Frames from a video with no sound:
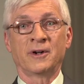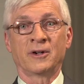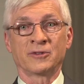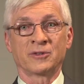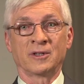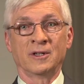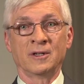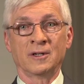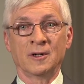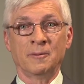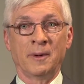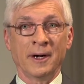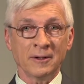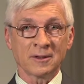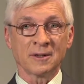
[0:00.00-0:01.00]
Faustina
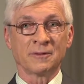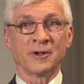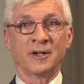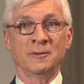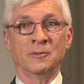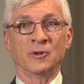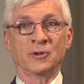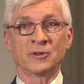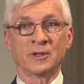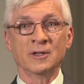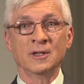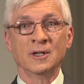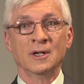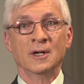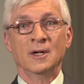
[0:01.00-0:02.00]
about divine mercy